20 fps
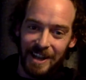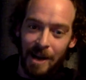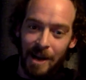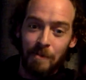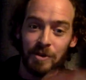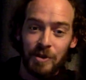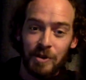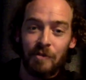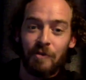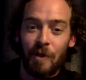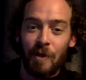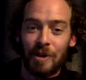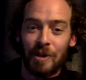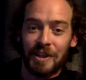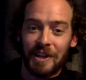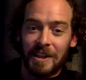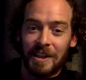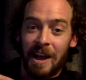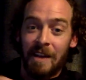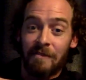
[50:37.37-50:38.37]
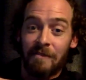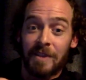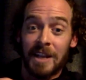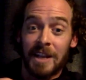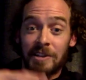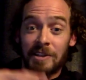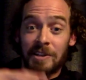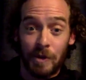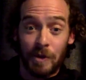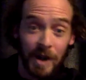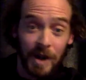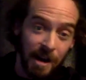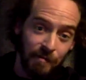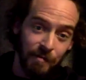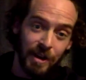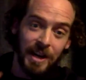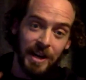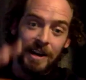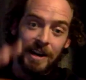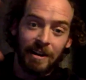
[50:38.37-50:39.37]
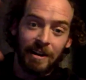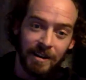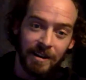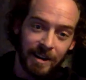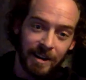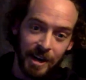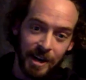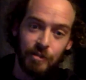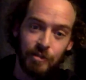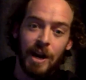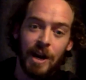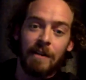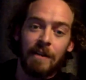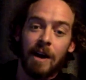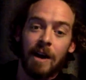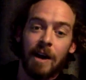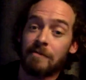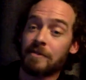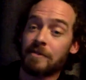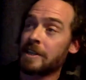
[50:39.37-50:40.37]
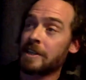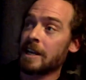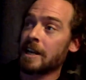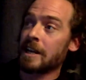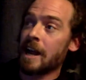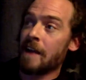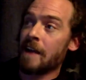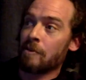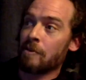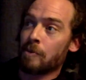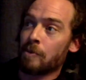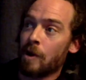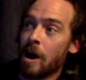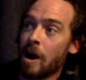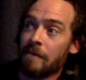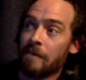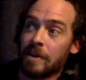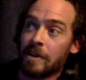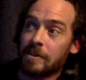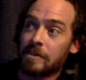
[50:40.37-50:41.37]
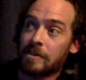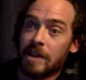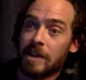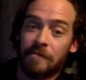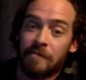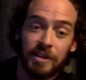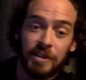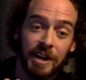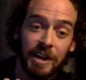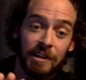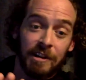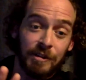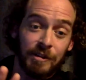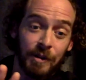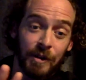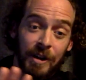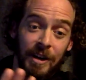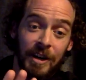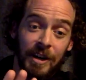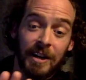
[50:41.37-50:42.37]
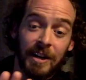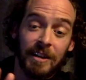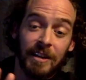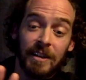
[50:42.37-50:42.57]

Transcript: I'm so fortunate that I get to do it every year. I've seen every province, every territory.